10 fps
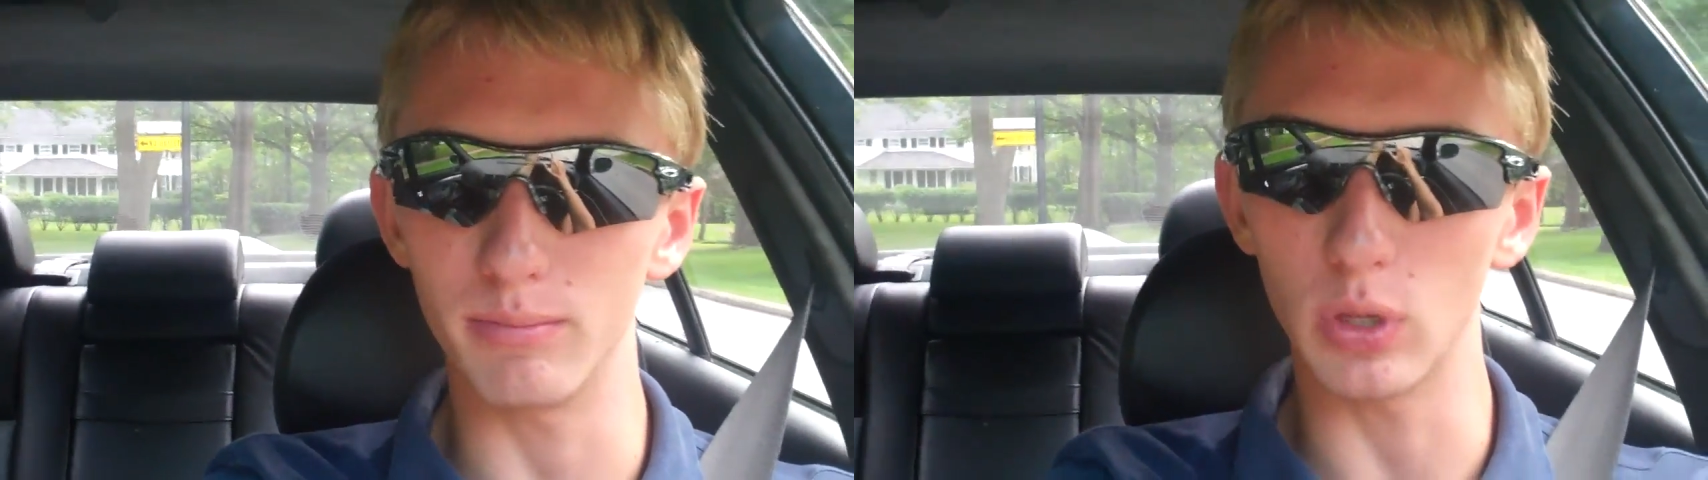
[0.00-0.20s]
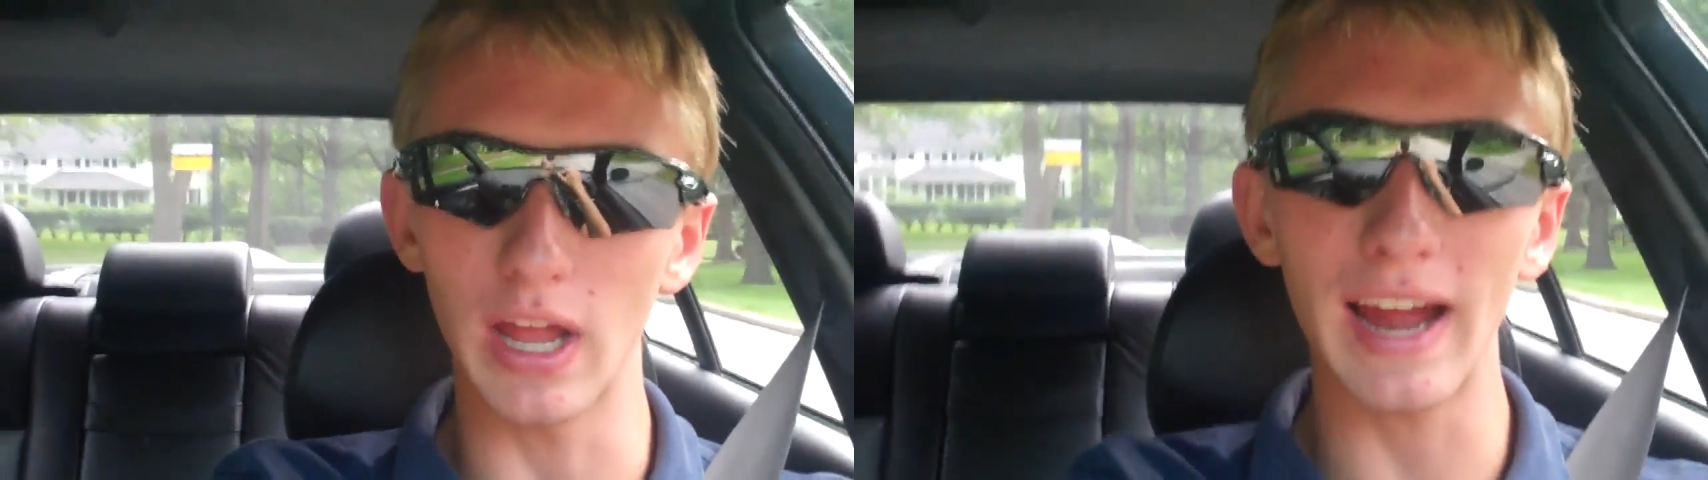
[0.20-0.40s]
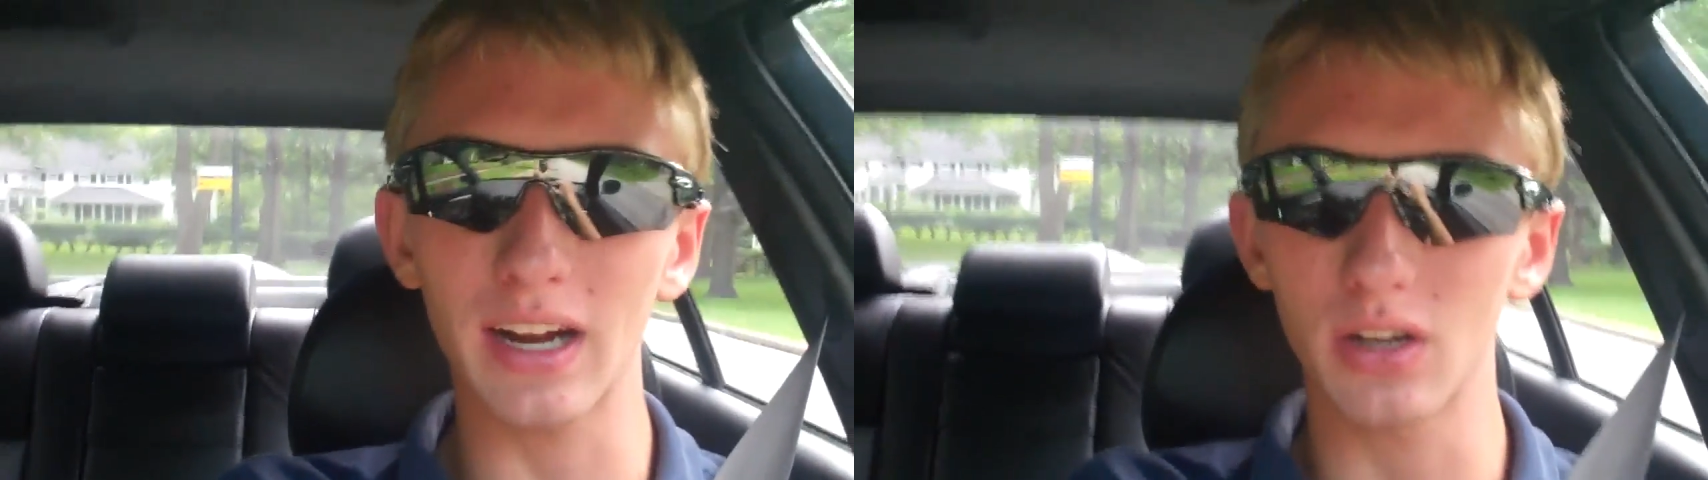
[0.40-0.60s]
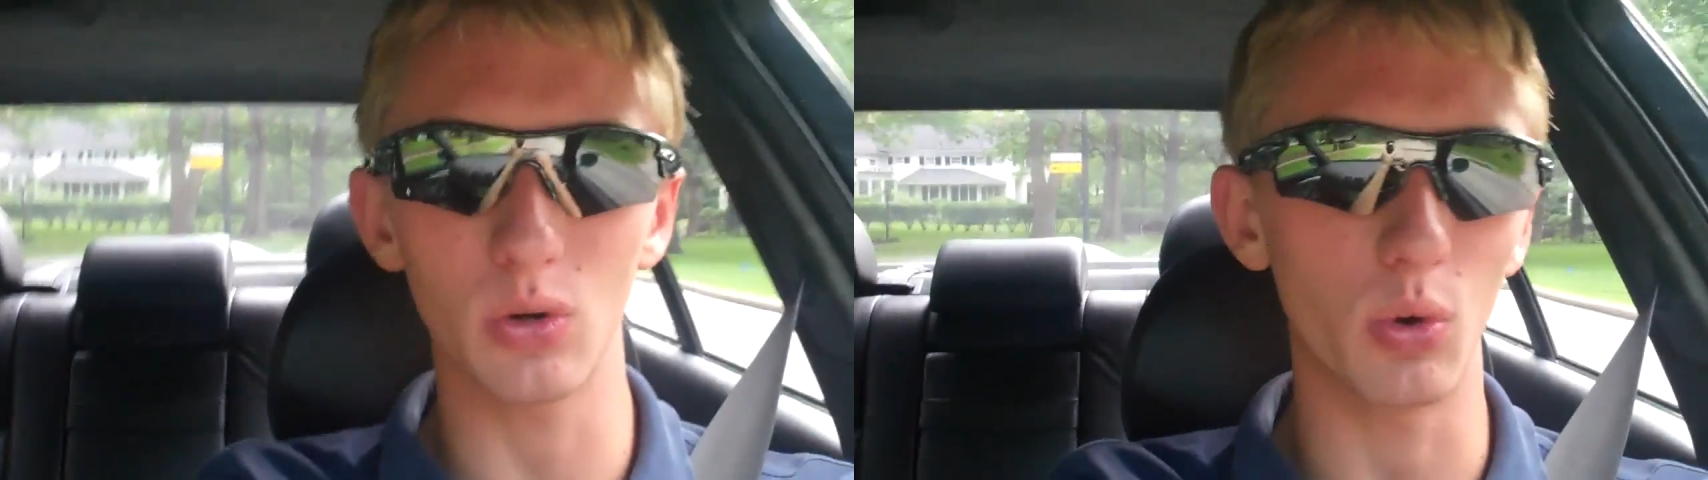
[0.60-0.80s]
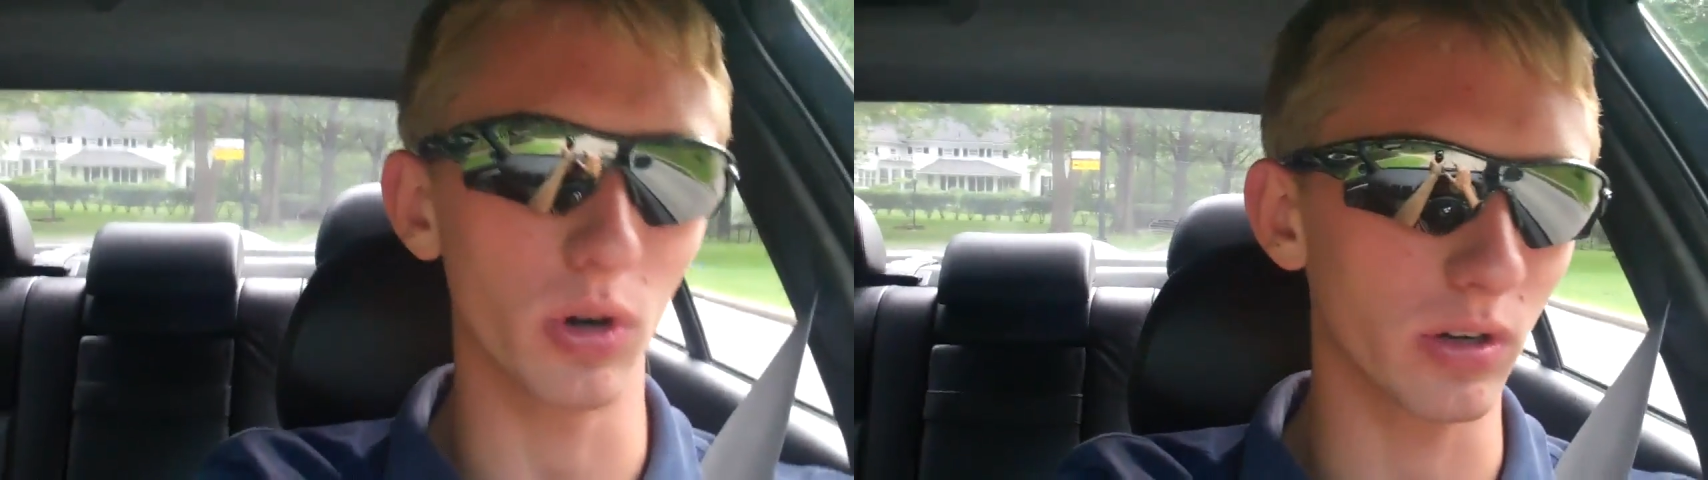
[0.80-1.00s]

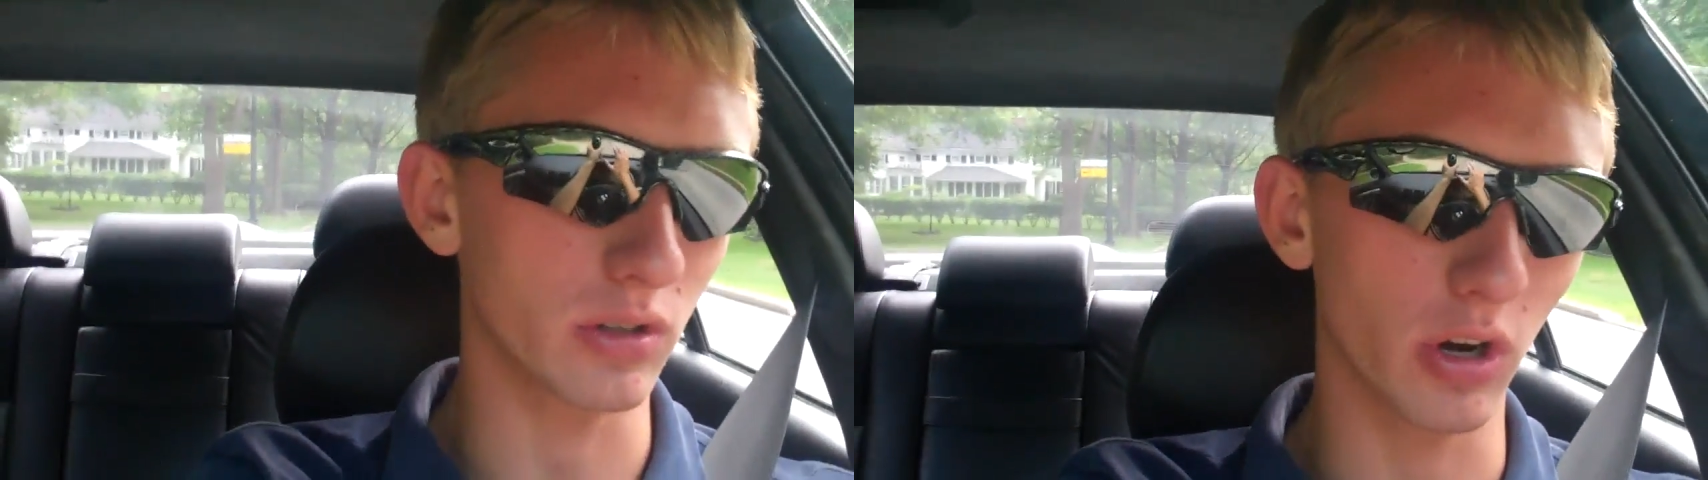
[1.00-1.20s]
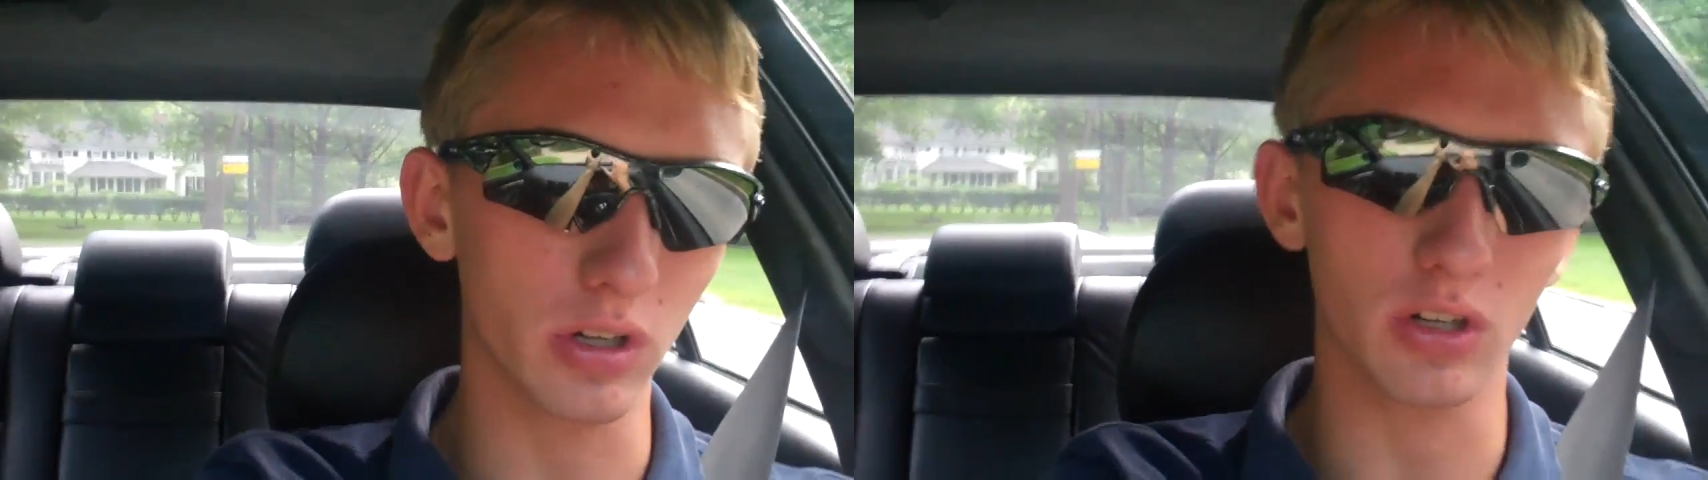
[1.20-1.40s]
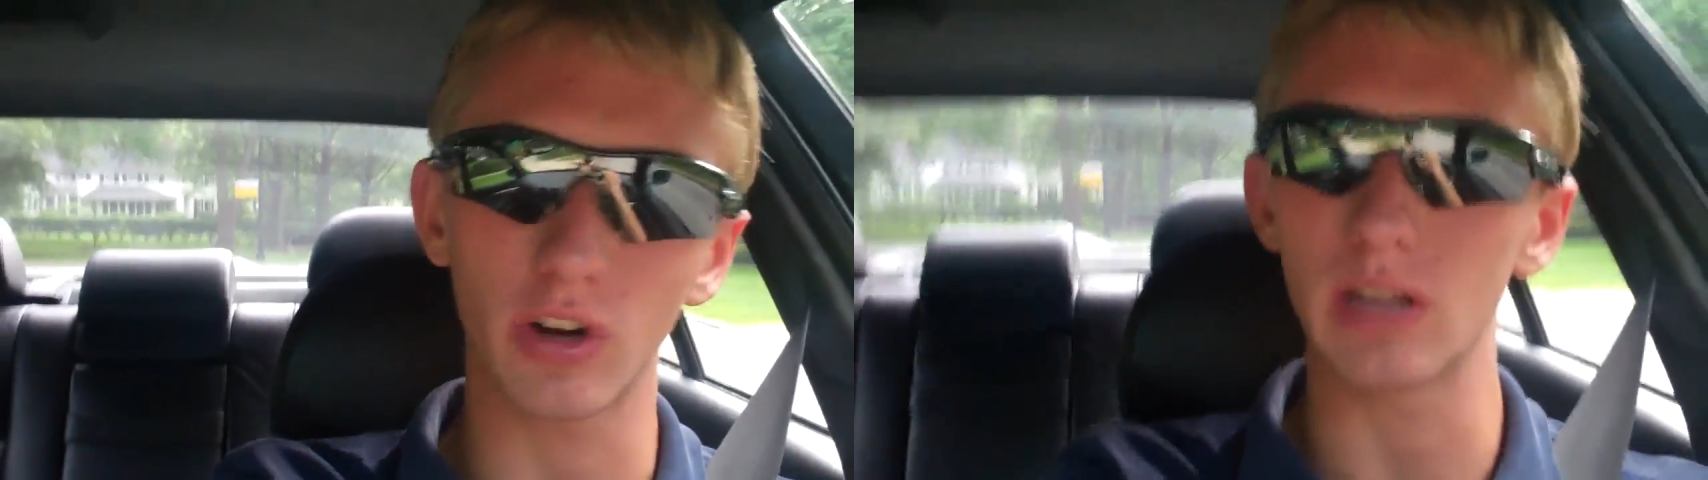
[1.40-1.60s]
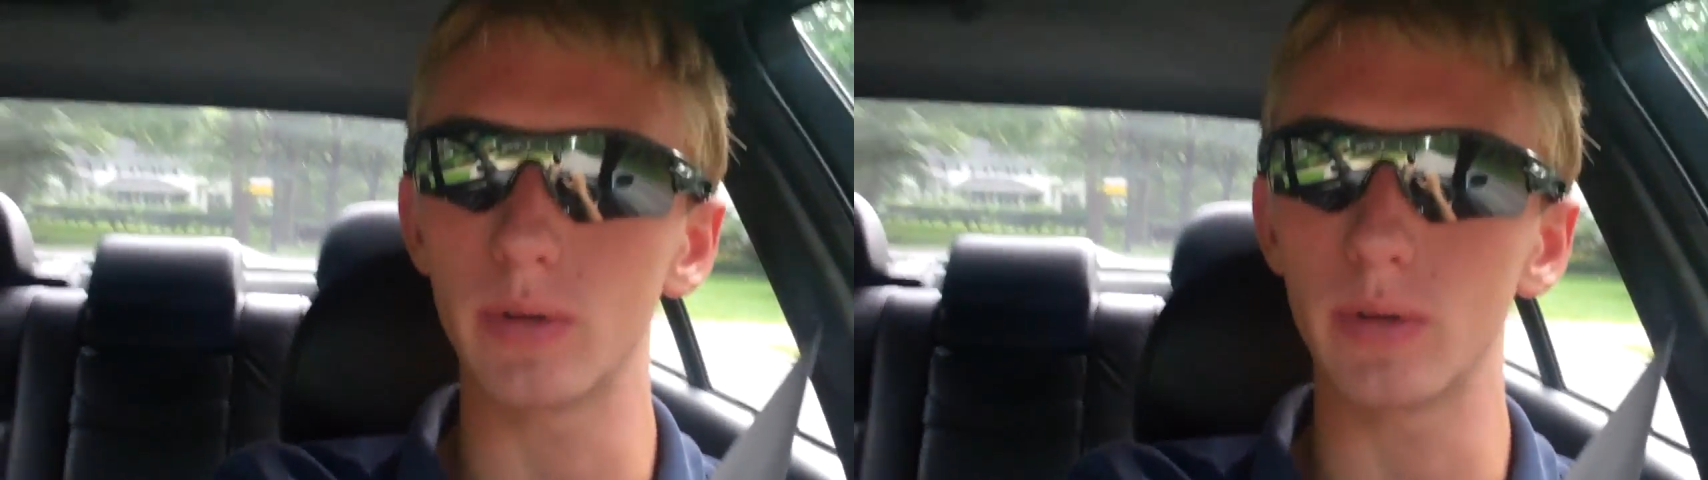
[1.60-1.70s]
black or dark gray